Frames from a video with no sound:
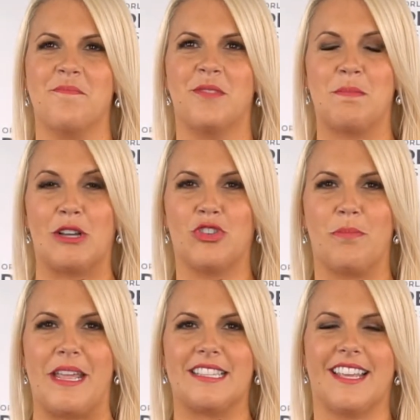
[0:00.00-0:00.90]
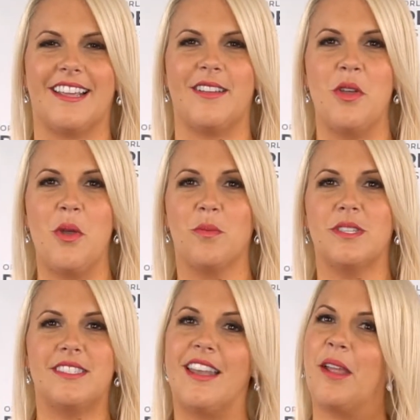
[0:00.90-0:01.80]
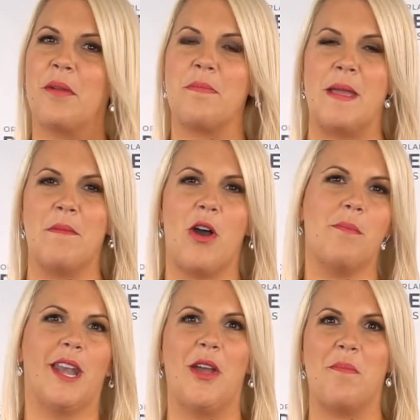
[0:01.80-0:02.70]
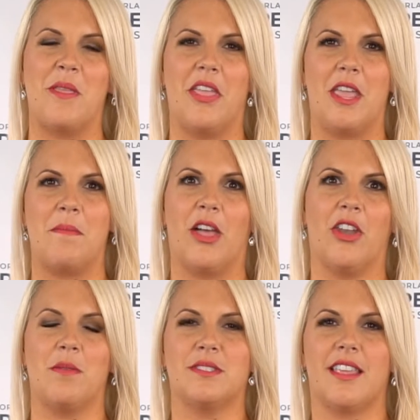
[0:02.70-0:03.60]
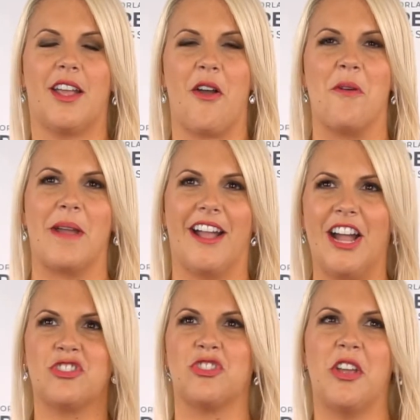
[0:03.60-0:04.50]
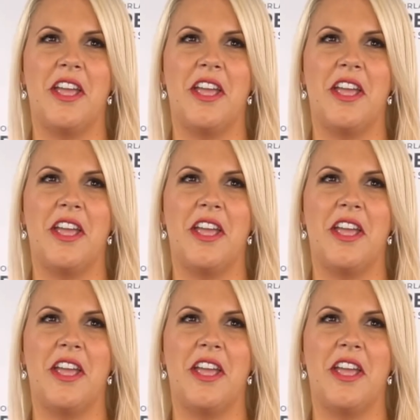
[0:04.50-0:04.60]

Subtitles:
special because I was sitting with my mom and I opened the email and I was like, oh my gosh,